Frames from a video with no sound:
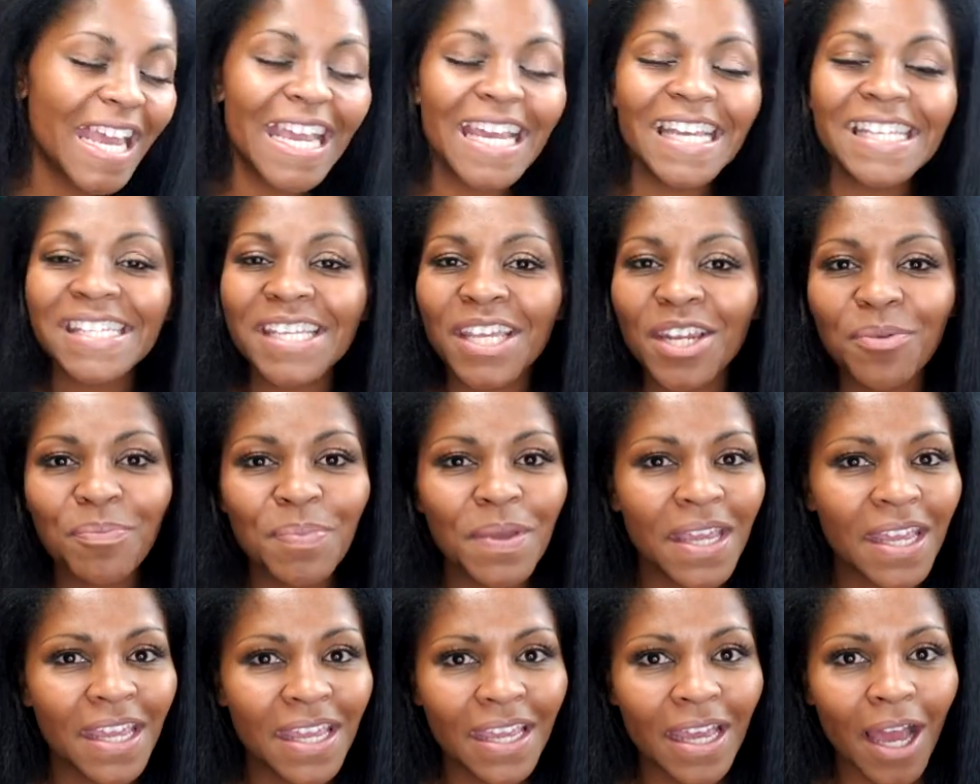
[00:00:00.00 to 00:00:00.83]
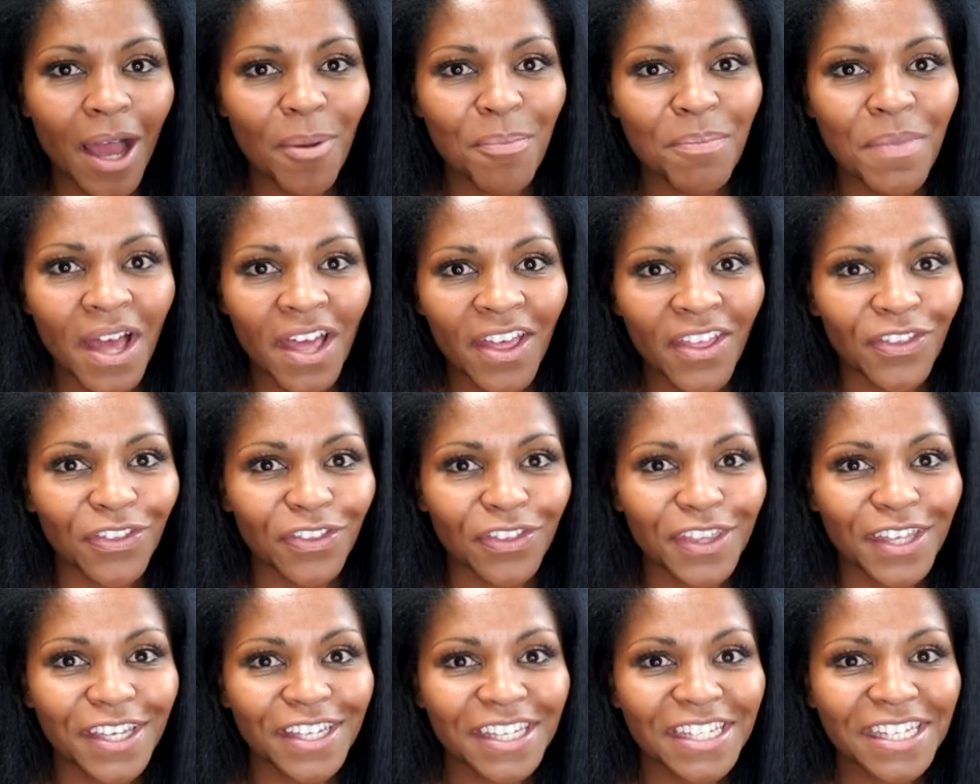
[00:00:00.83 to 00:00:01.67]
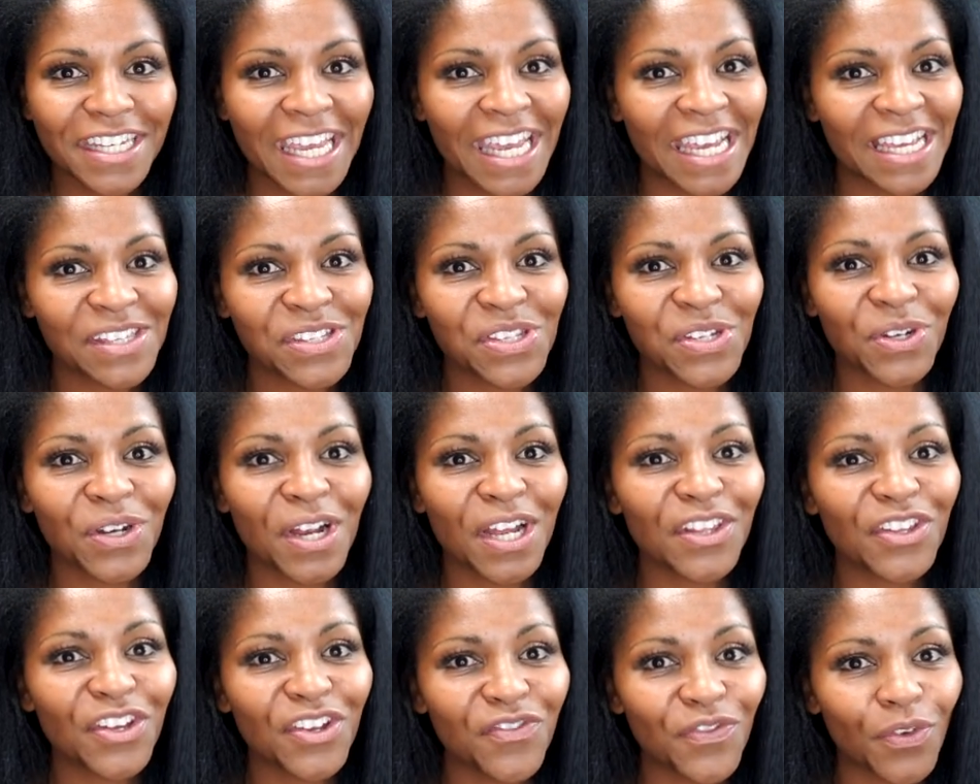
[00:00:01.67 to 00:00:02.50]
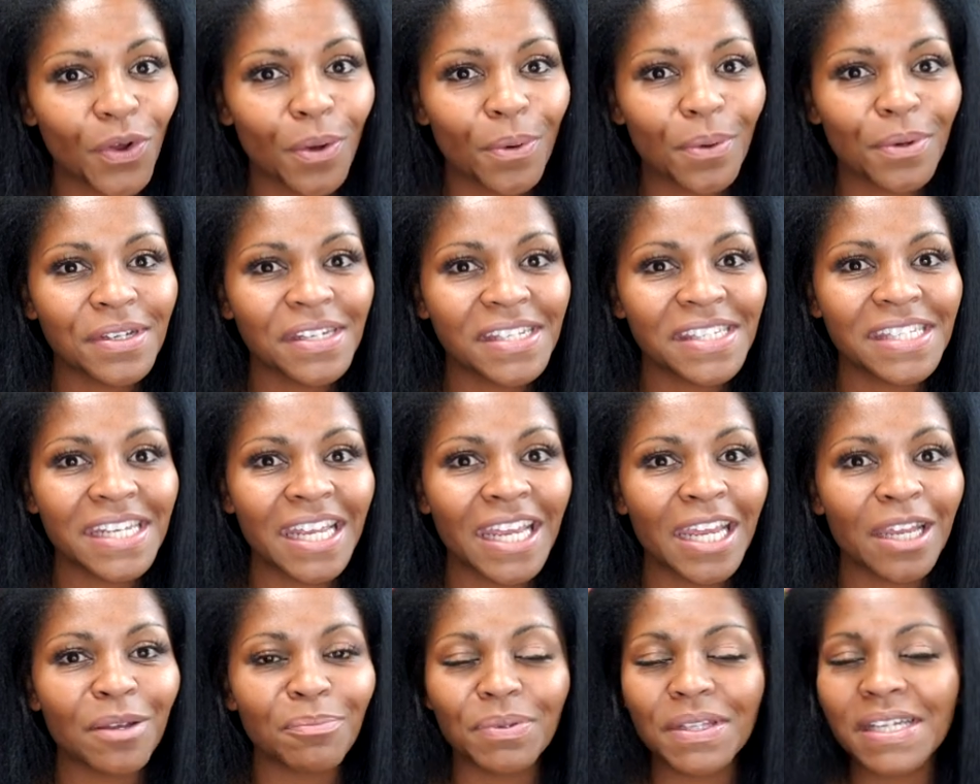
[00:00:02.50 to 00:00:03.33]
It's going to be a month, Cancer, I look forward to seeing.